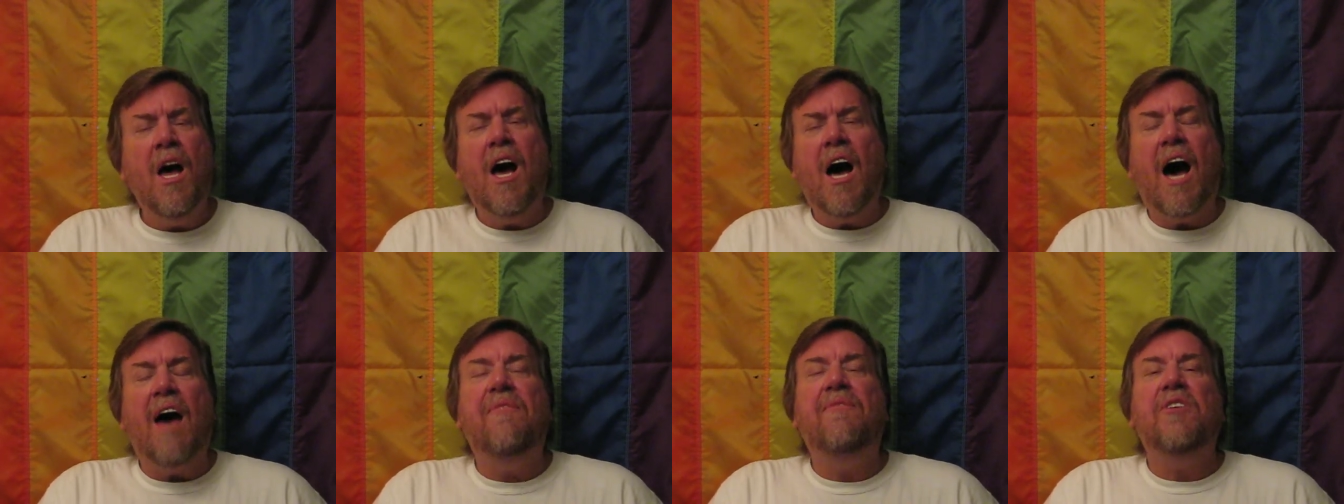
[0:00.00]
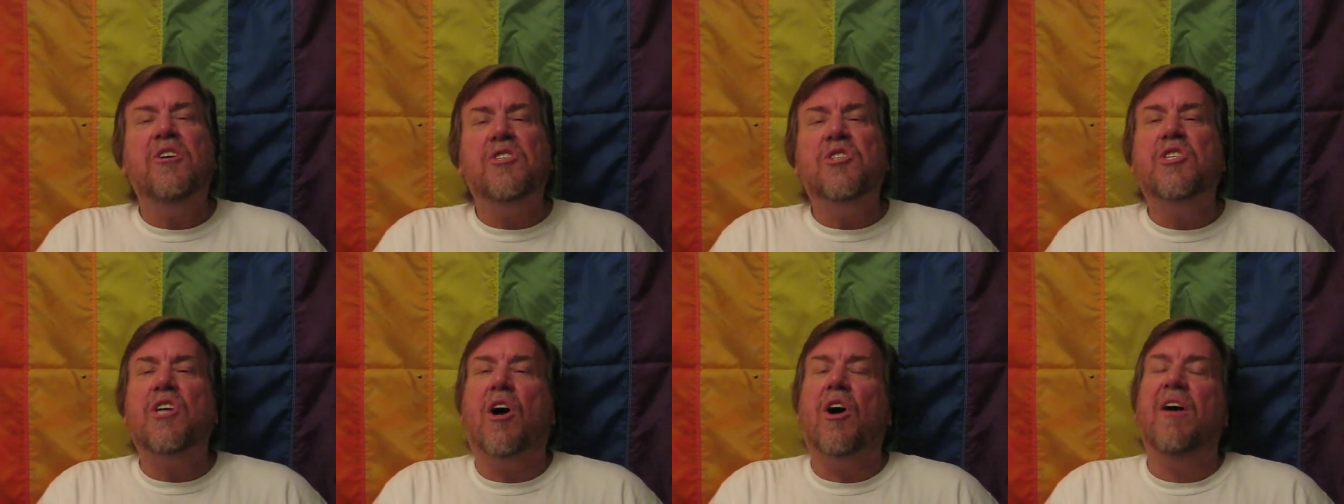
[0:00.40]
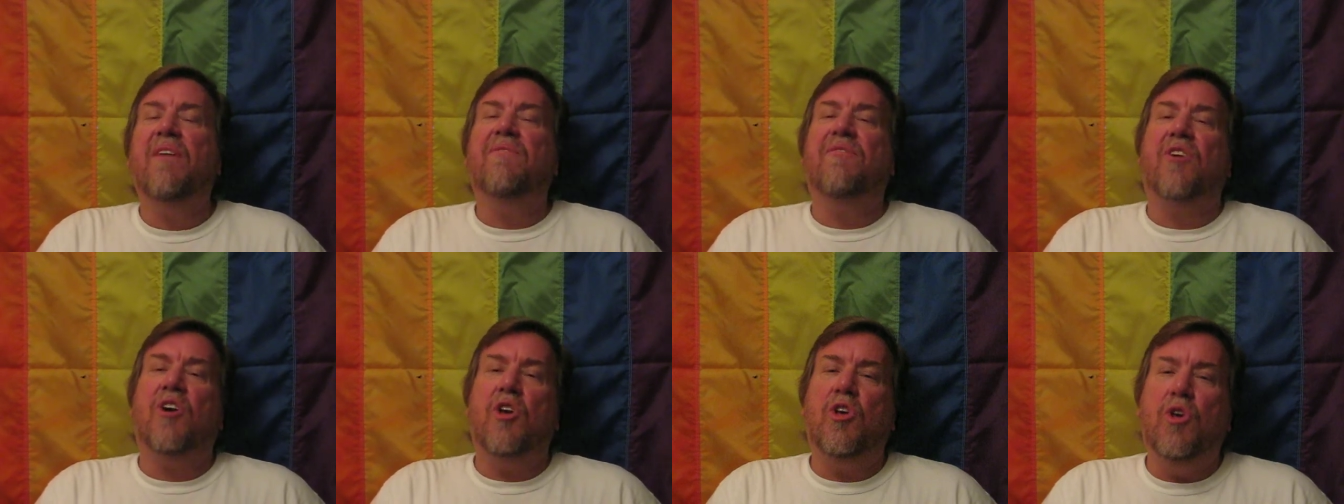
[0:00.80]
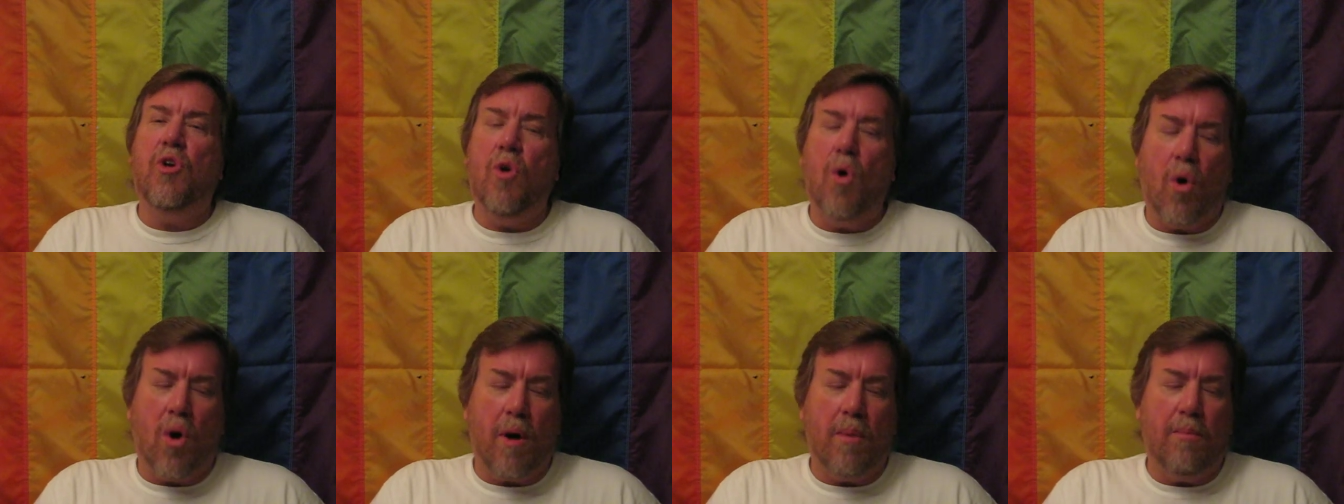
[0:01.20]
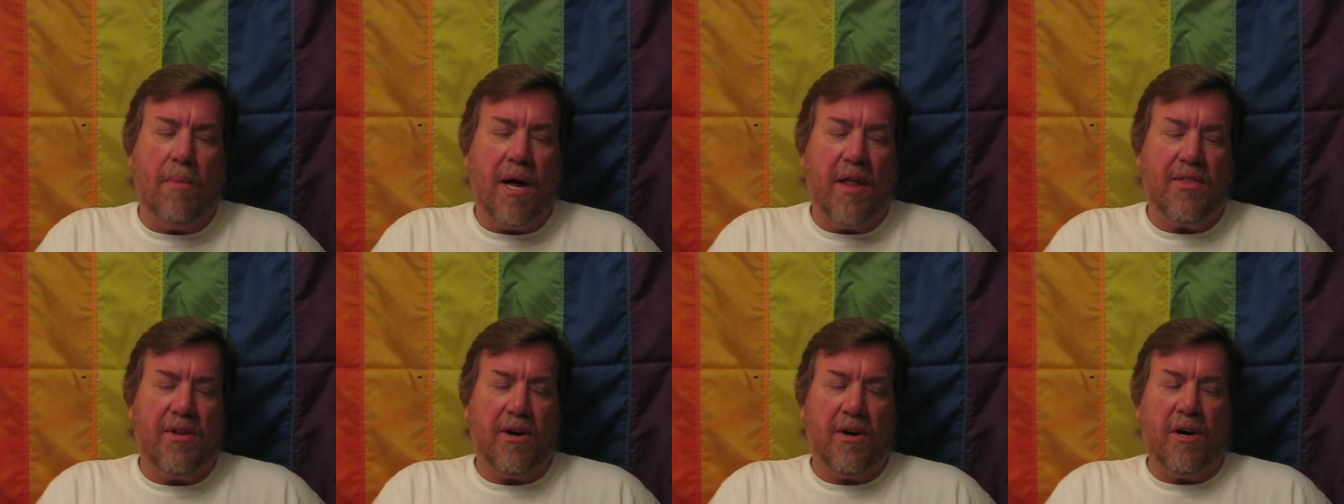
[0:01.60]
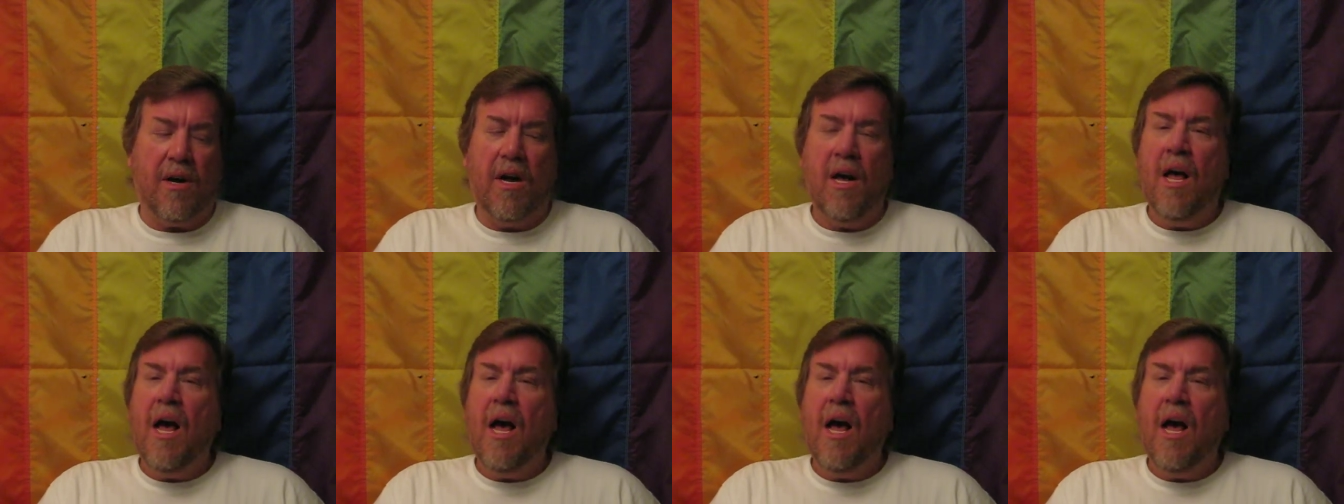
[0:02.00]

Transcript: I feel sorry for your mother.